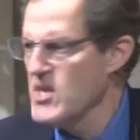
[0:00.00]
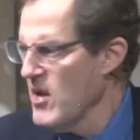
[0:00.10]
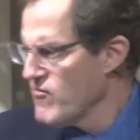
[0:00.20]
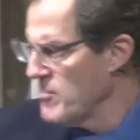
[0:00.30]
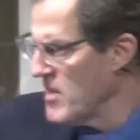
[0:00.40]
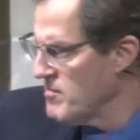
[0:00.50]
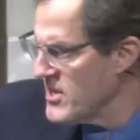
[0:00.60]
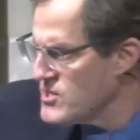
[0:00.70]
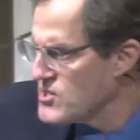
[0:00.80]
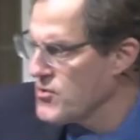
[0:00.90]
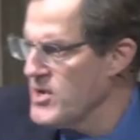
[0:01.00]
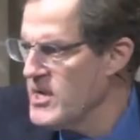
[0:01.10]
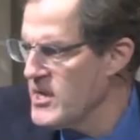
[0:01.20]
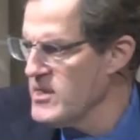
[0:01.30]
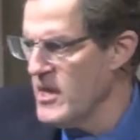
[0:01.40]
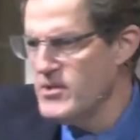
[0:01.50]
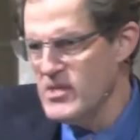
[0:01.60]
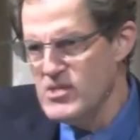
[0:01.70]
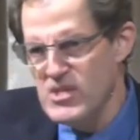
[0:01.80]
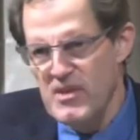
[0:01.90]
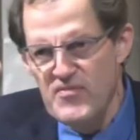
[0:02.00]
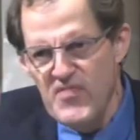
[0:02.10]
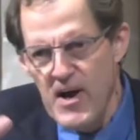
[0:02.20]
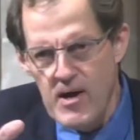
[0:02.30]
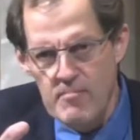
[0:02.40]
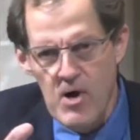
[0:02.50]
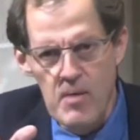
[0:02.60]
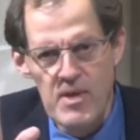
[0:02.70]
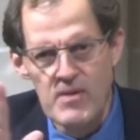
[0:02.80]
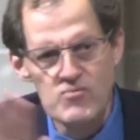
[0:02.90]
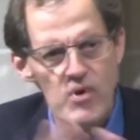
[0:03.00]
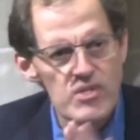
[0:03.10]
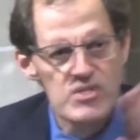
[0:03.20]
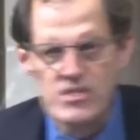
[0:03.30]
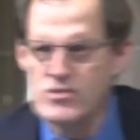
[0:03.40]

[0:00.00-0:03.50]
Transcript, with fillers: from the blitzkrieg in London to the firebombing of Dresden